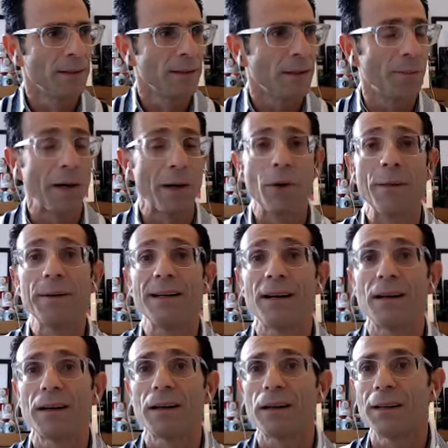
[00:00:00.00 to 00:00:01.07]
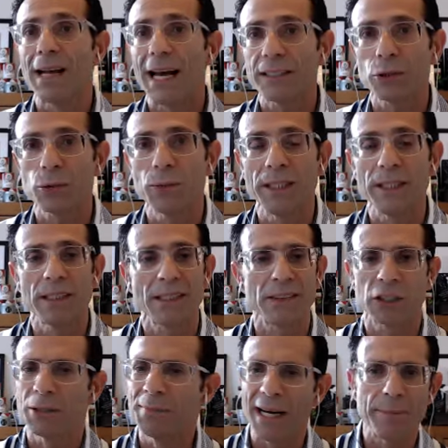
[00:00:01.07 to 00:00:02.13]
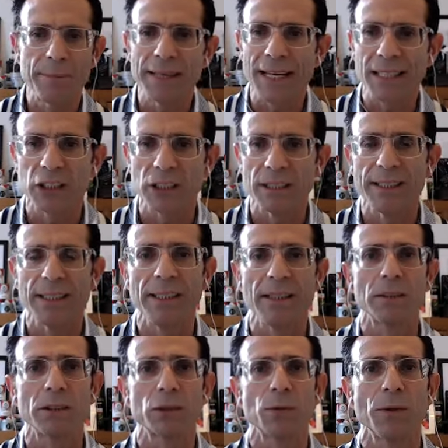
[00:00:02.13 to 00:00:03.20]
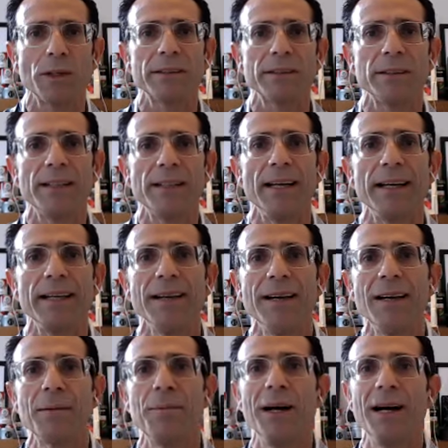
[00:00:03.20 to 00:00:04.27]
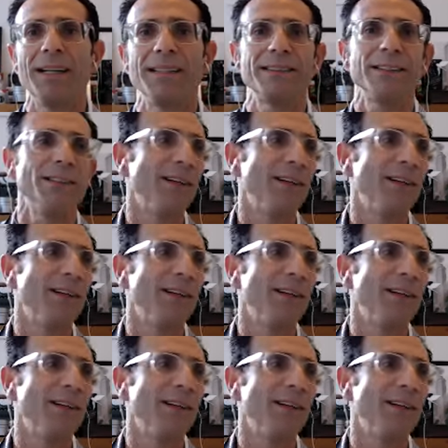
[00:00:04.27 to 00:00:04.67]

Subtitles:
my webinar last week, and she might be actually here as well today. But